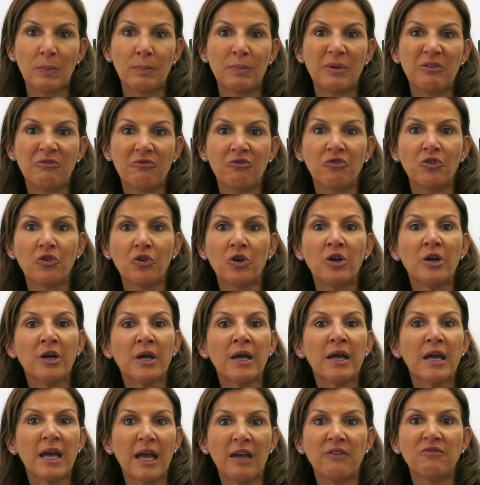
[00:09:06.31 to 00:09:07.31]
Before,
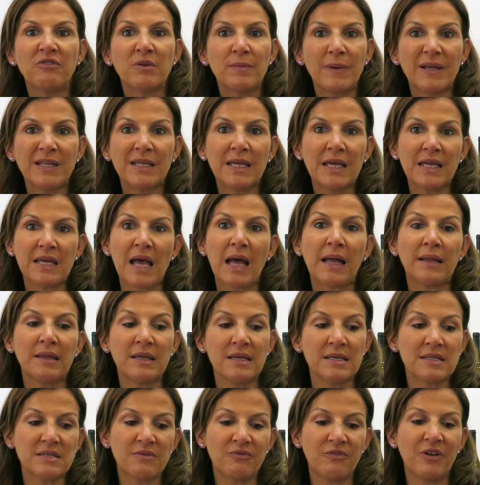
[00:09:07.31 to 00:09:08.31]
everybody
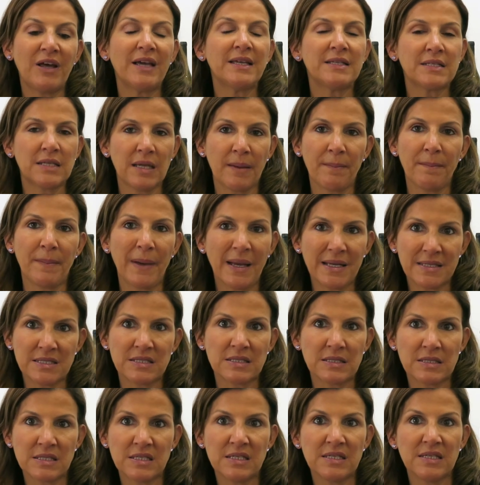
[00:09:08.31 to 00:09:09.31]
had his flight
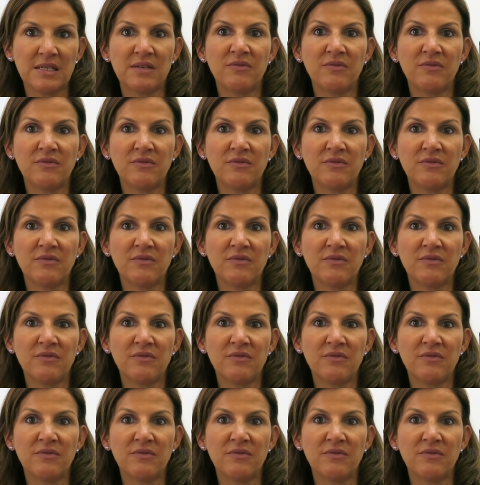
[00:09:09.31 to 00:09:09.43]
capacity,